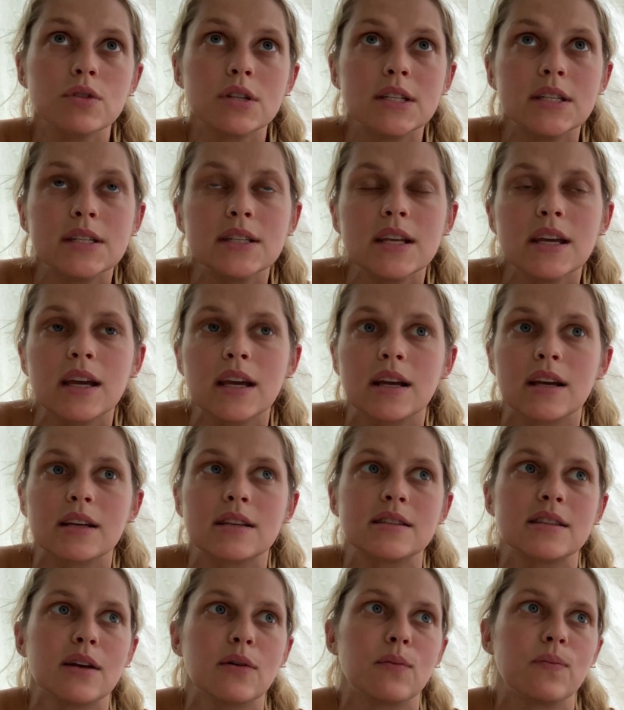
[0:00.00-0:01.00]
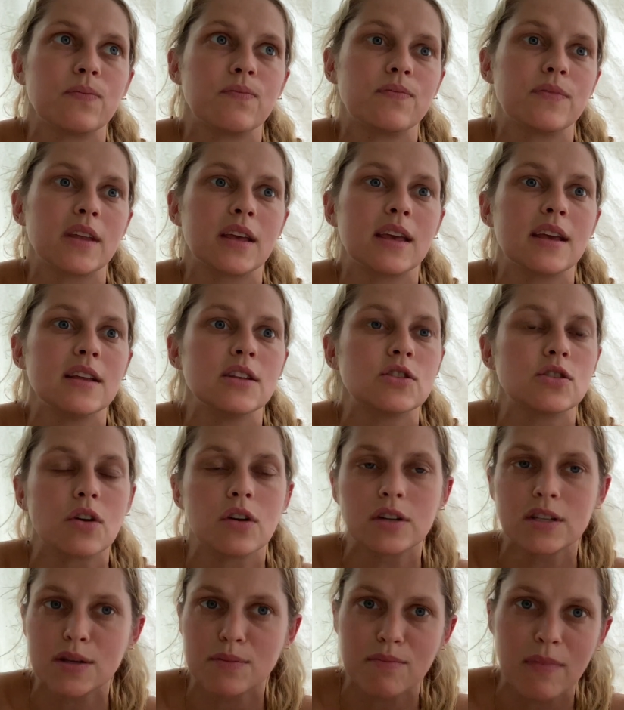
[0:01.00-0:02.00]
sticks that the kids
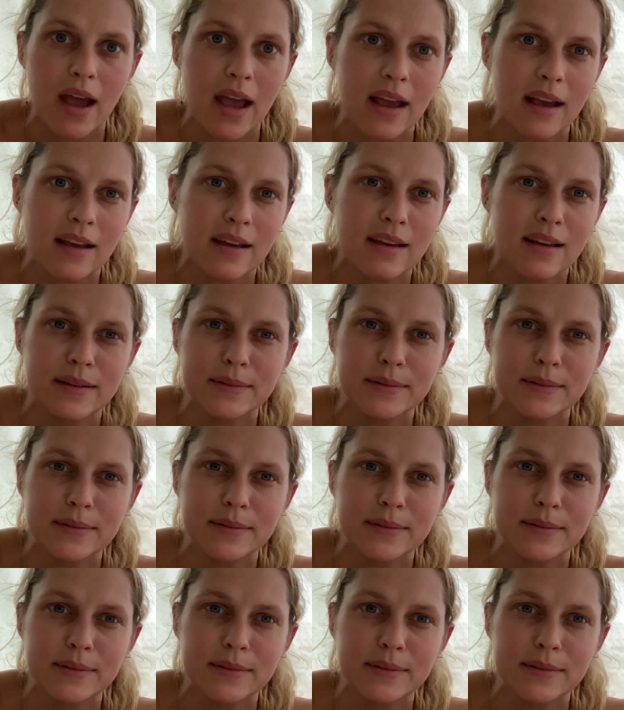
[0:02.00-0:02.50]
got to make.